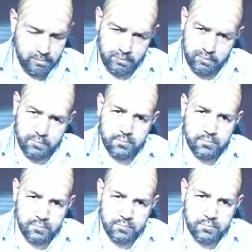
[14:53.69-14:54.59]

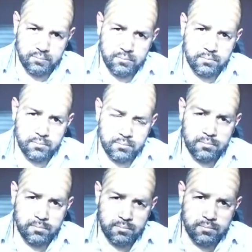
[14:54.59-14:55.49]

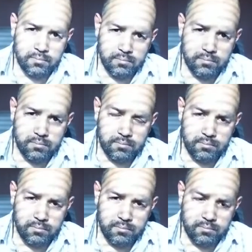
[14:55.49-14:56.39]

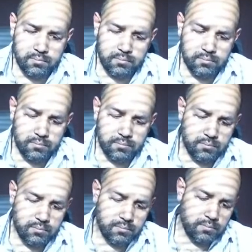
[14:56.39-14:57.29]

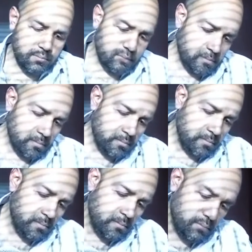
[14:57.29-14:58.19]

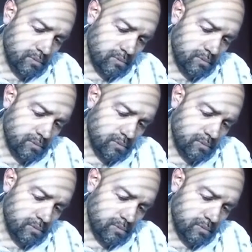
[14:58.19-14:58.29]
(silent)